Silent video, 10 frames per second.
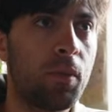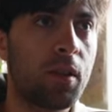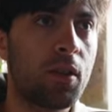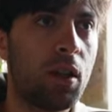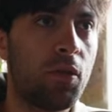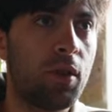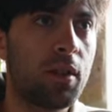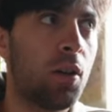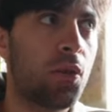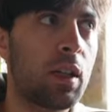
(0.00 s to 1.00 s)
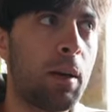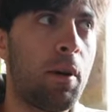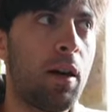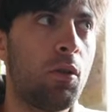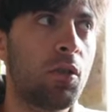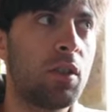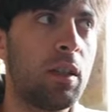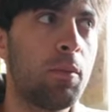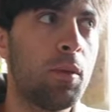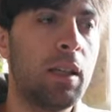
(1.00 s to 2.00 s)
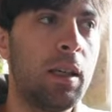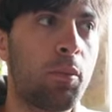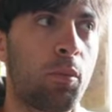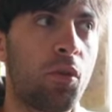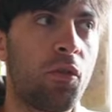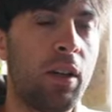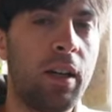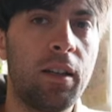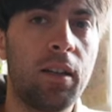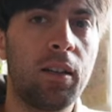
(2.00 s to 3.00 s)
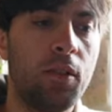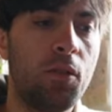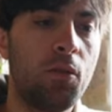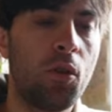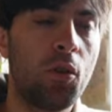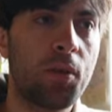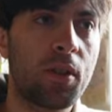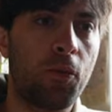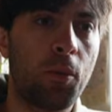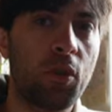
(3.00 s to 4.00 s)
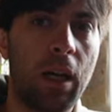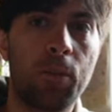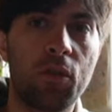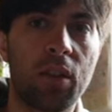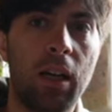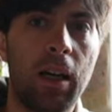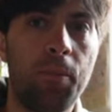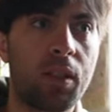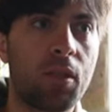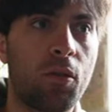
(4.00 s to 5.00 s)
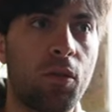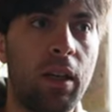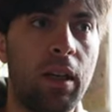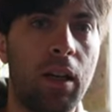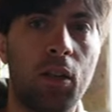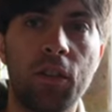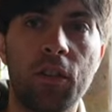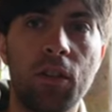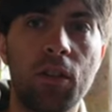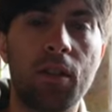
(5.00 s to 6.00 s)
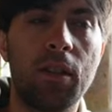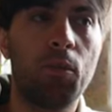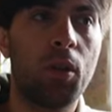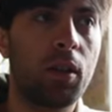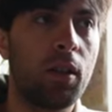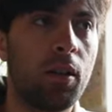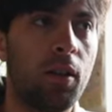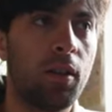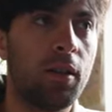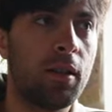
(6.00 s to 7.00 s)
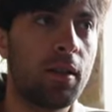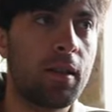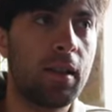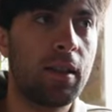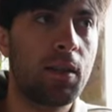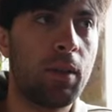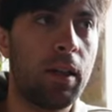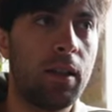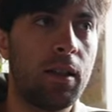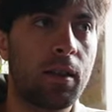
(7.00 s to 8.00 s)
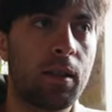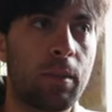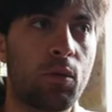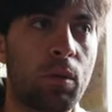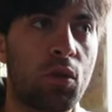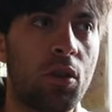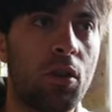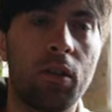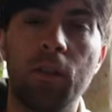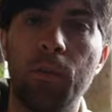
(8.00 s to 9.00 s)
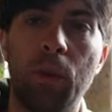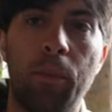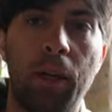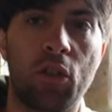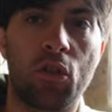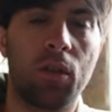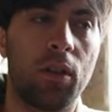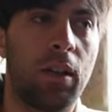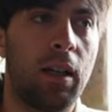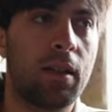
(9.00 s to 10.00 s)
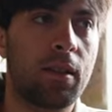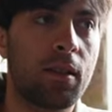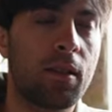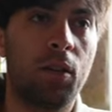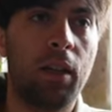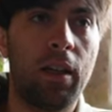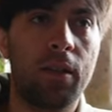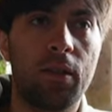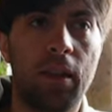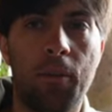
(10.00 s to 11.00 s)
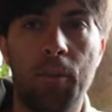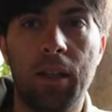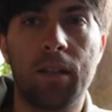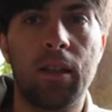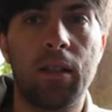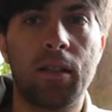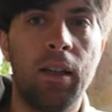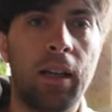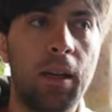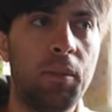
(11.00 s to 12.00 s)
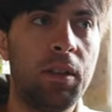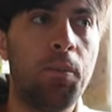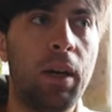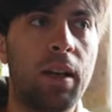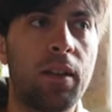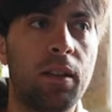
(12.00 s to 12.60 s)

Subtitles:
the service of the Jamahook team, keep providing new loops from time to time, so they are continuously working on this, and that's why it is a subscription and not a perpetual license. Okay, so that makes sense. It can be debated